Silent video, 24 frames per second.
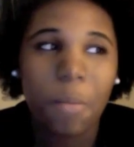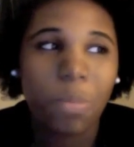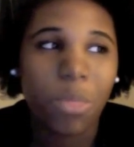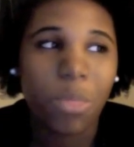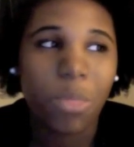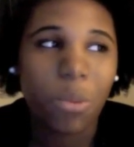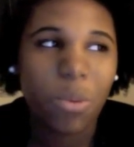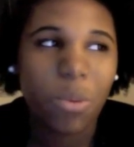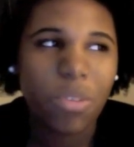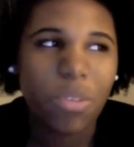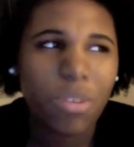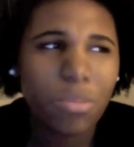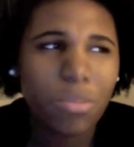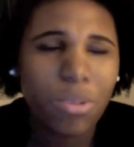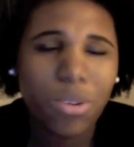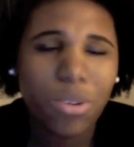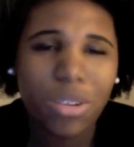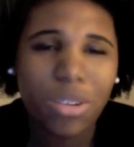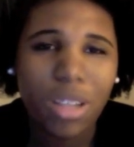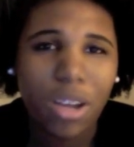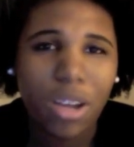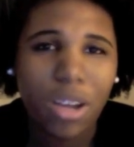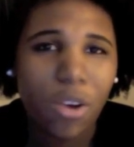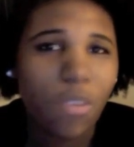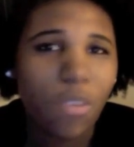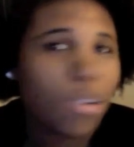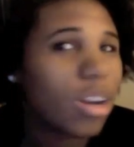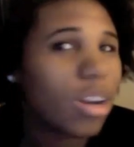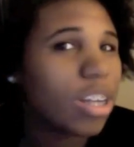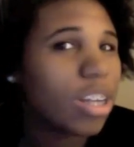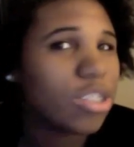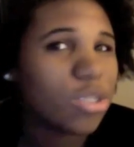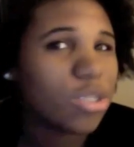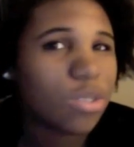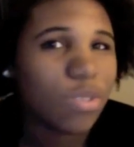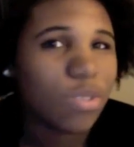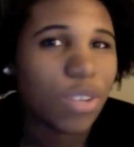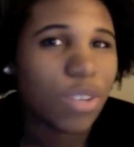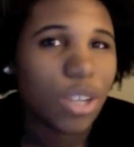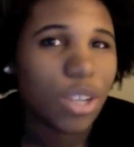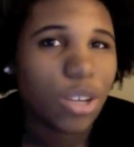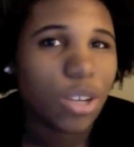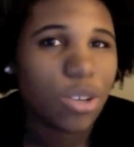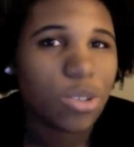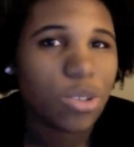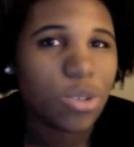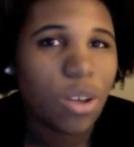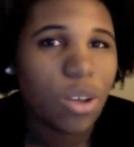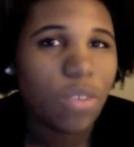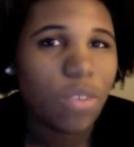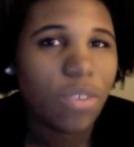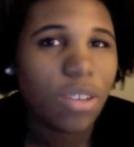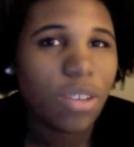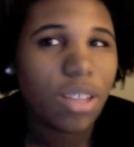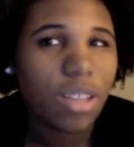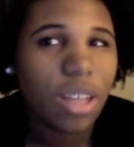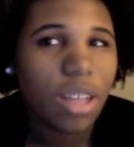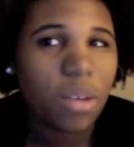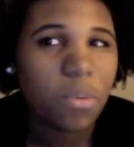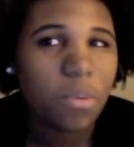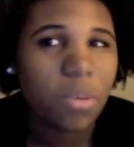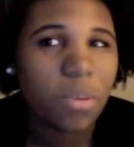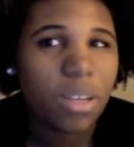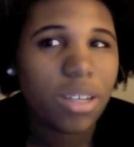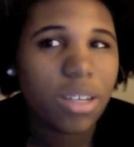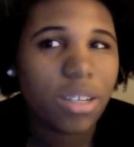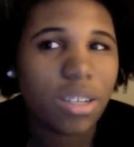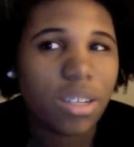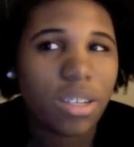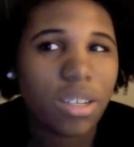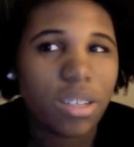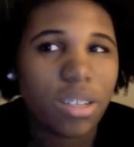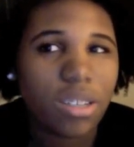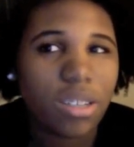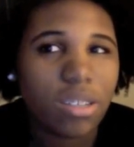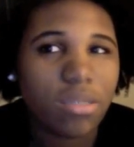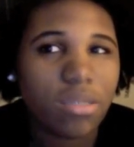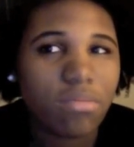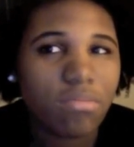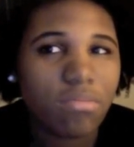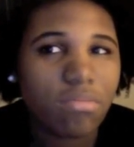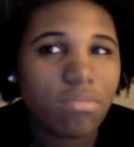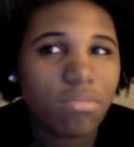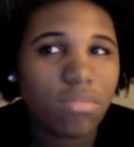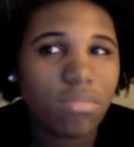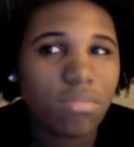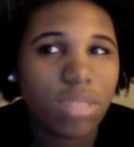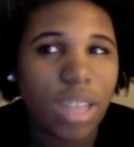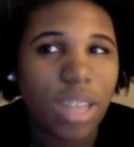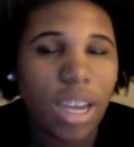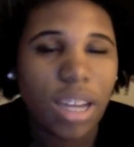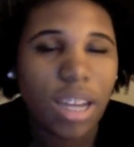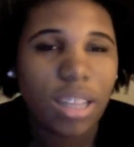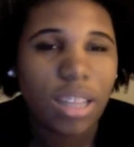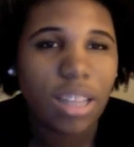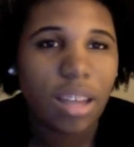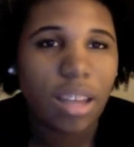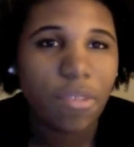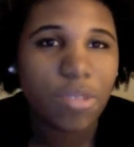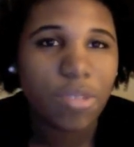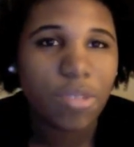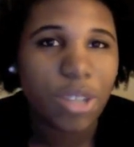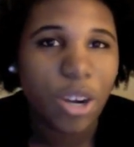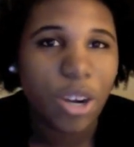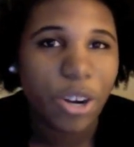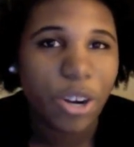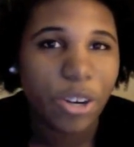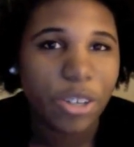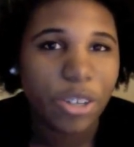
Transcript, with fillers: we've uploaded like over 100 videos, so I feel like we could take a left turn